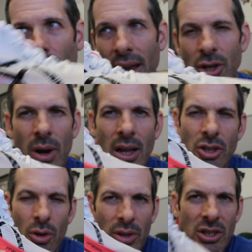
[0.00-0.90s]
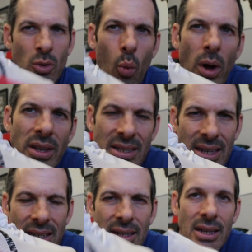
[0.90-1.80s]
price range. So this is
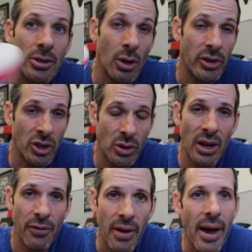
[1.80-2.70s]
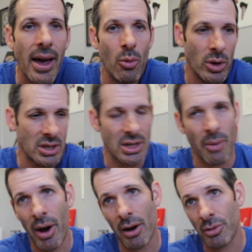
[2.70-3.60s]
$160. So the Street Fly, which is
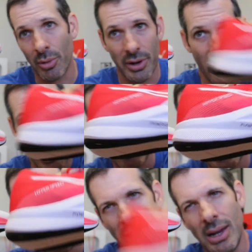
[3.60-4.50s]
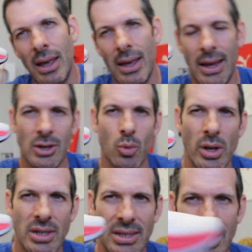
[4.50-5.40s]
comparable to Hyperspeed, is
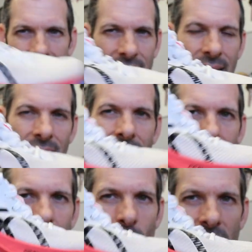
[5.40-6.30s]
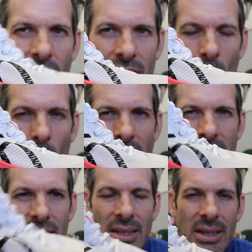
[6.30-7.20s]
$160. This retails at
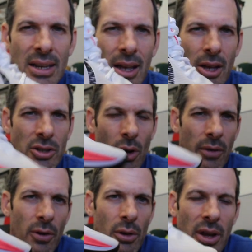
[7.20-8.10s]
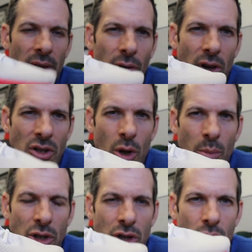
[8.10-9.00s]
$160. So if you're looking for a
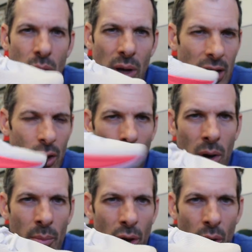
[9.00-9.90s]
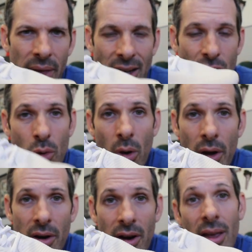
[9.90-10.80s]
super shoe and you don't want to blow that
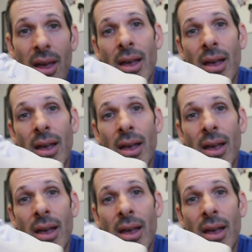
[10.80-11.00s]
$200,